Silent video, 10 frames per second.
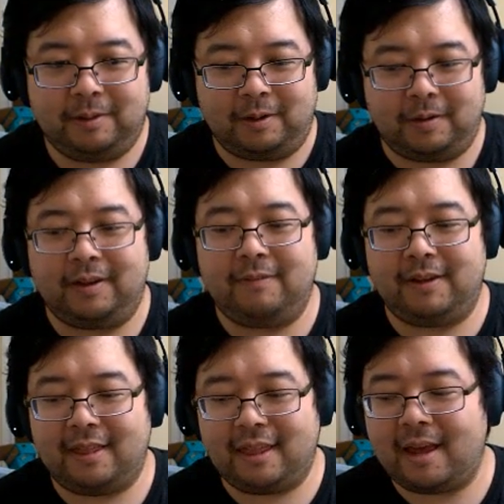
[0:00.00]

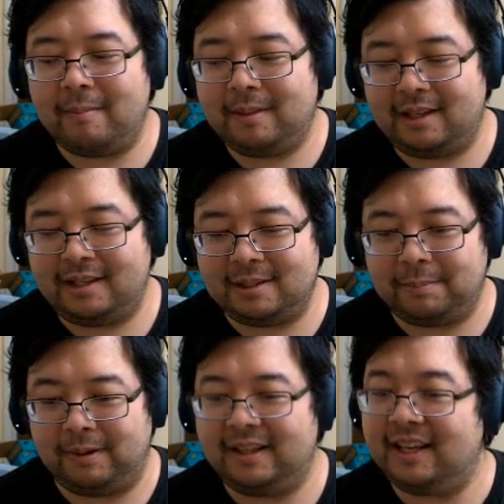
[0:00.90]
giving them the
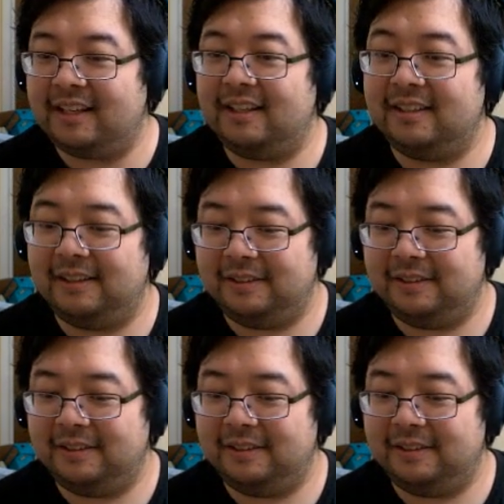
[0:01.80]
support they need to